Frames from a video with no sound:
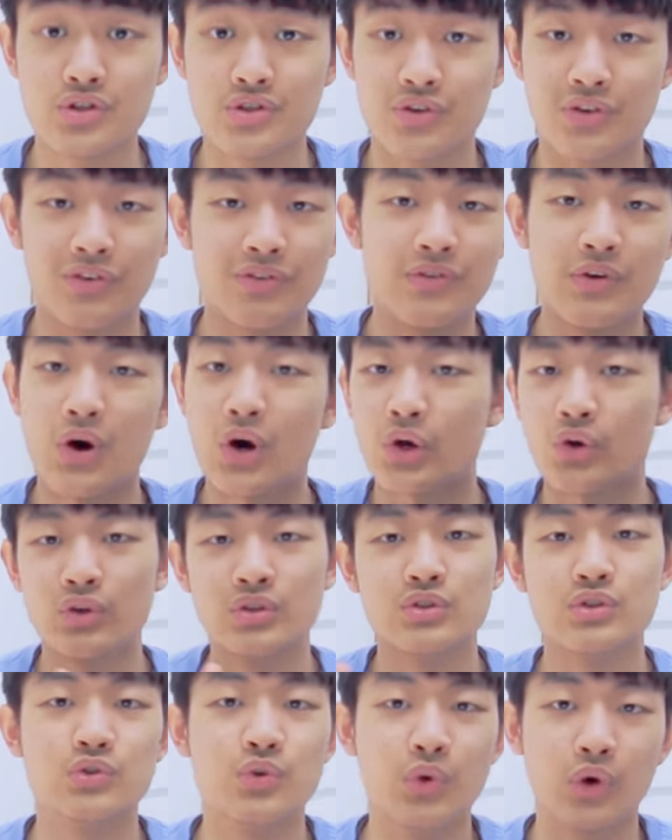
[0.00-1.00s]
So if you are going
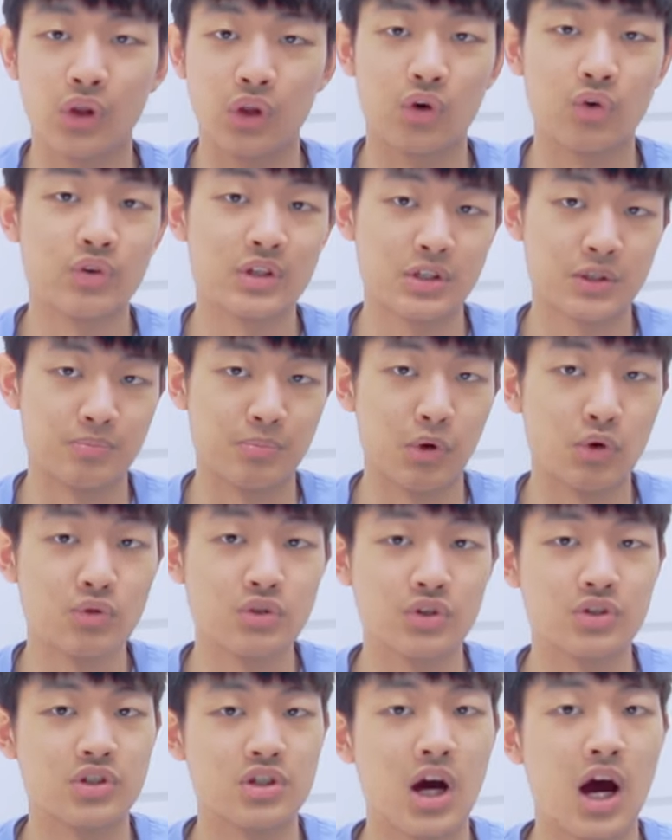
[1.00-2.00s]
to do a long
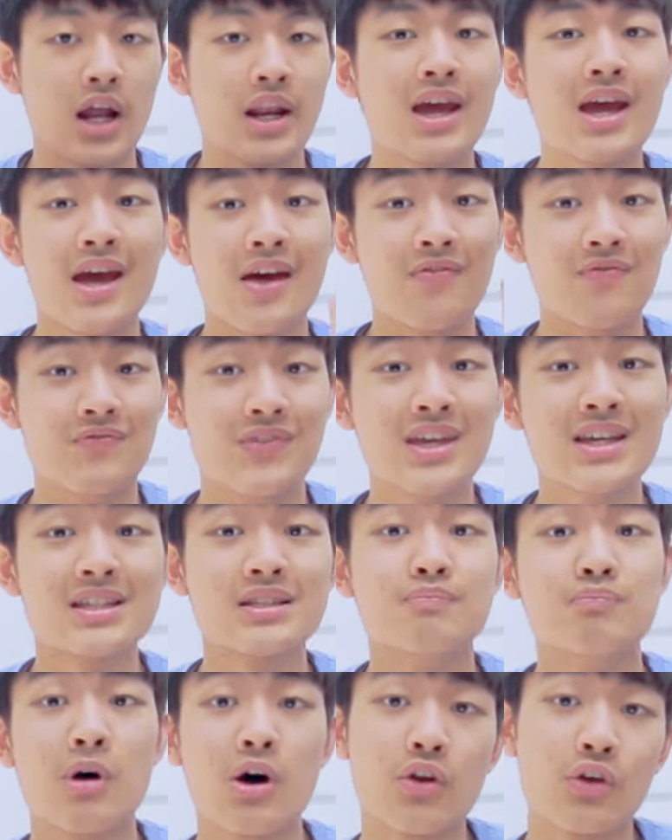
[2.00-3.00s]
exposure shot, and this
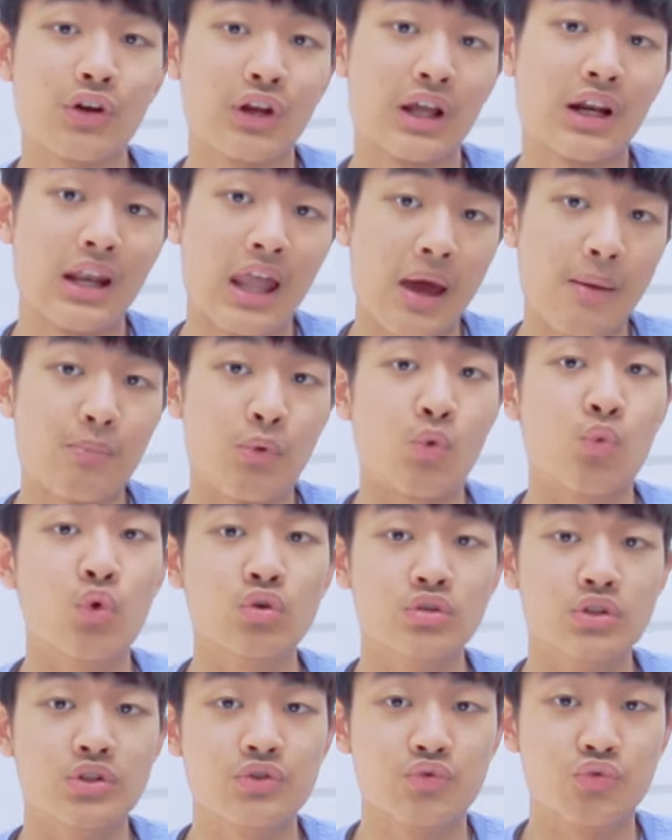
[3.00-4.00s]
modeling lamp will
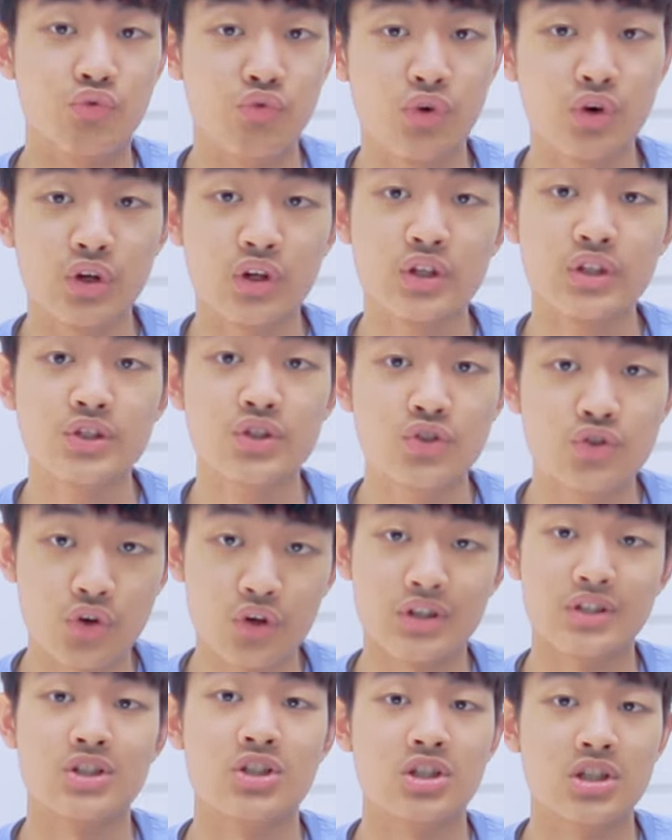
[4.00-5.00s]
just ruin
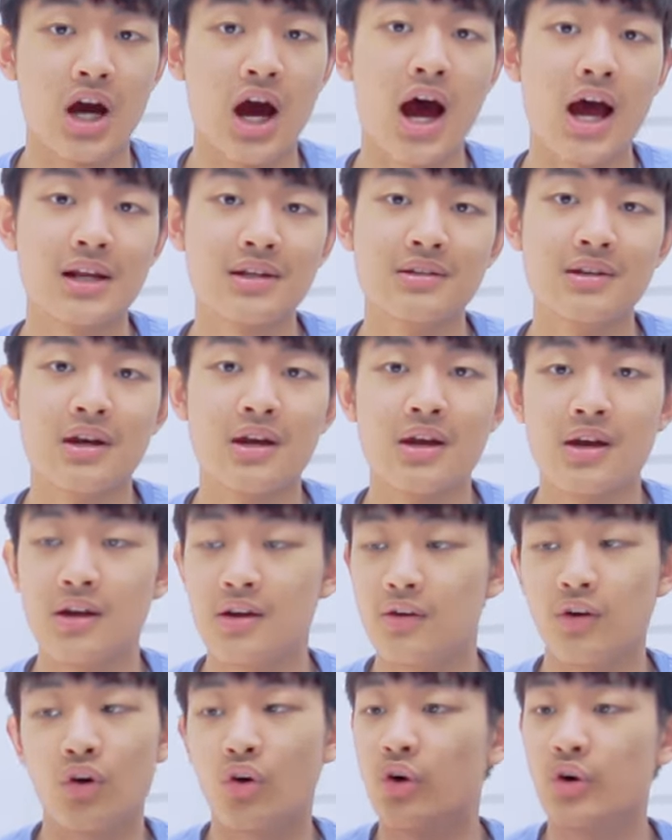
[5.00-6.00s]
your shot.
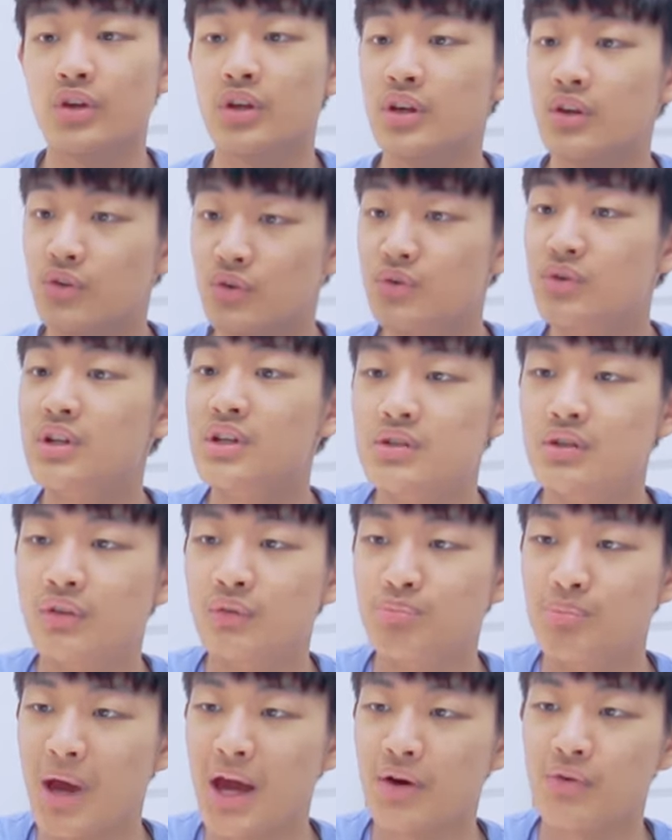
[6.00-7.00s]
Or you need to
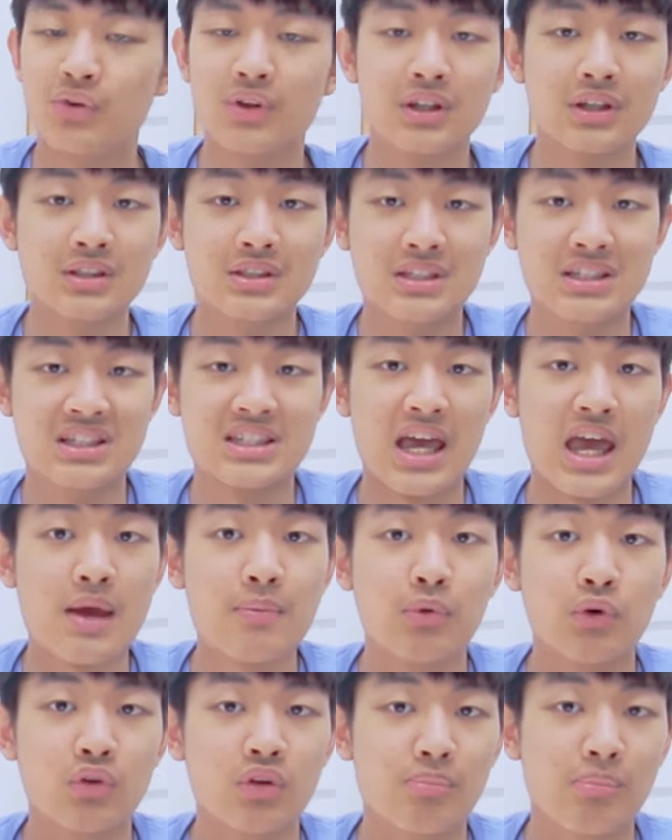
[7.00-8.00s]
manually
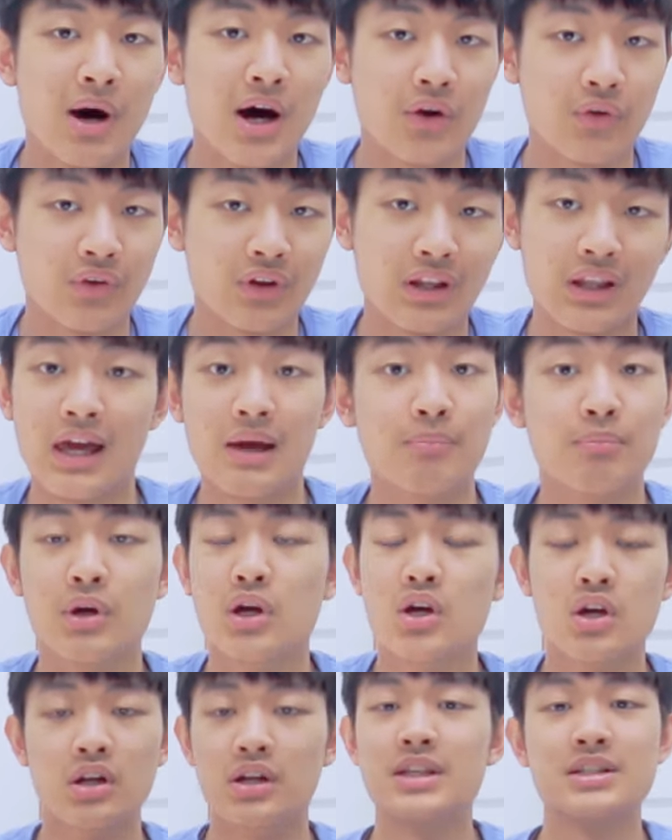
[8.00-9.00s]
disable the modeling lamp.
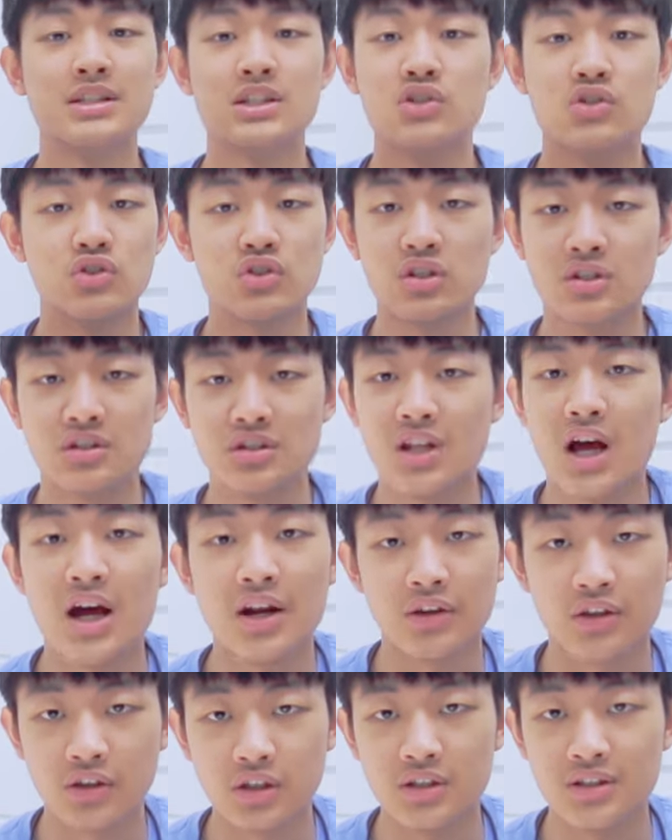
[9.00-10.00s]
This is just not
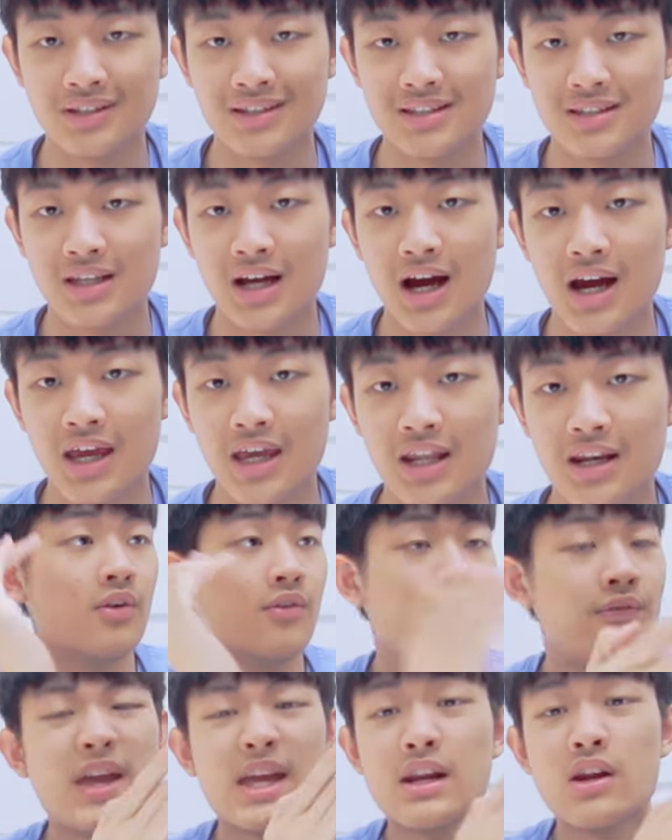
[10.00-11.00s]
a good design. The
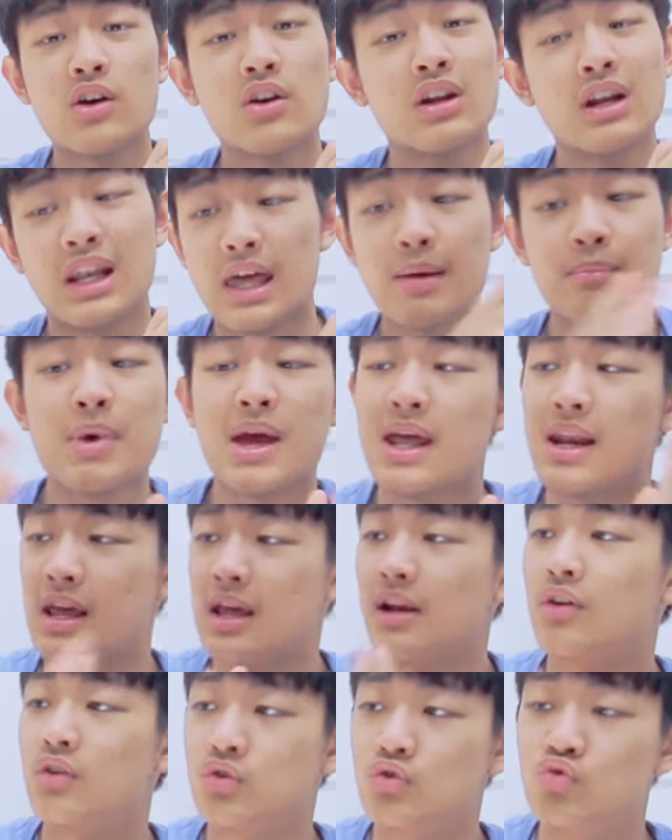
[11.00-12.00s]
fan on the lamp head
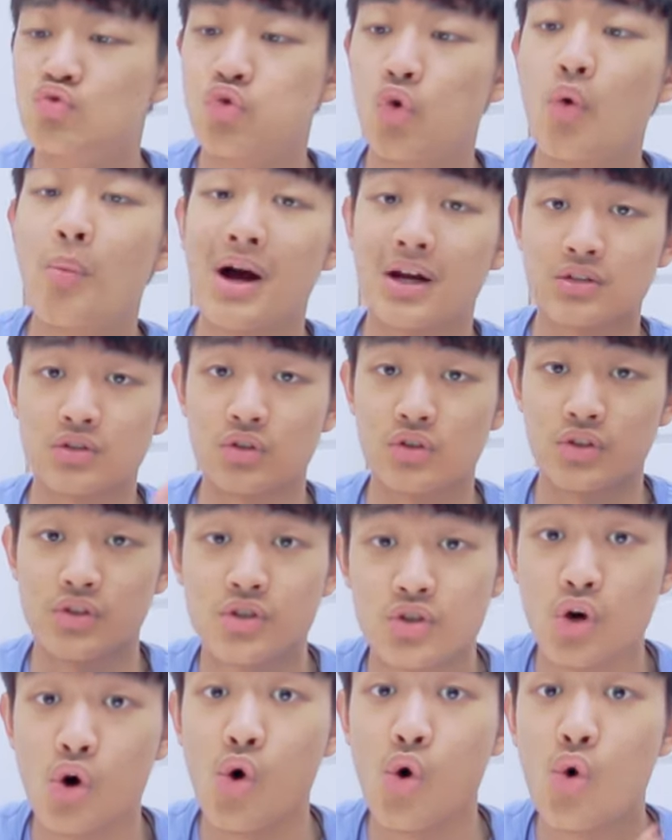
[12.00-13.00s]
and the control box are
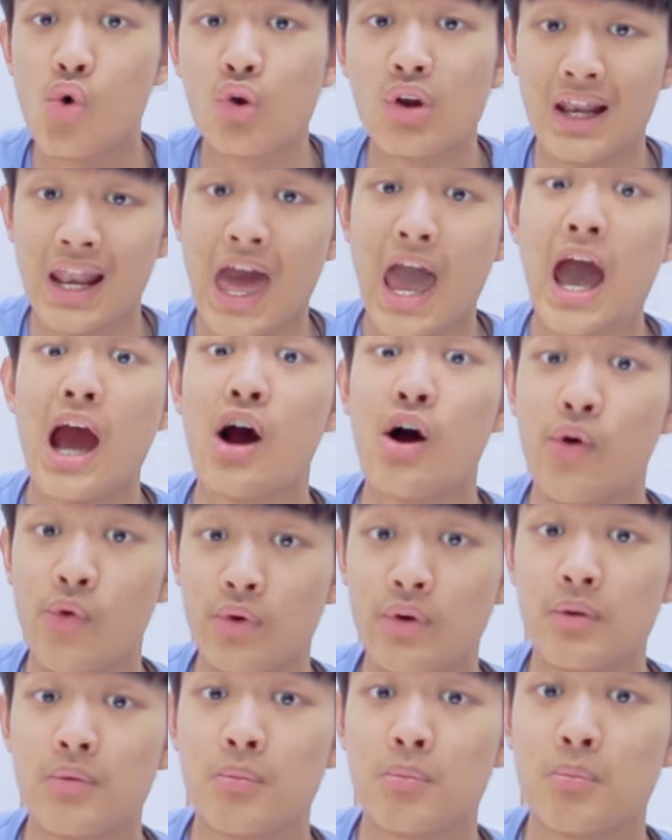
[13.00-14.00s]
so
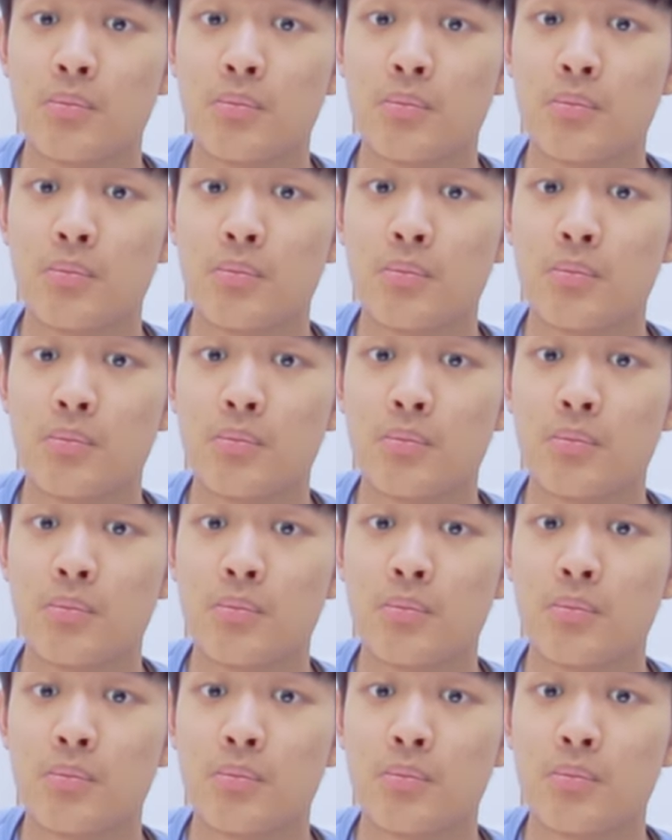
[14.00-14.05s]
loud.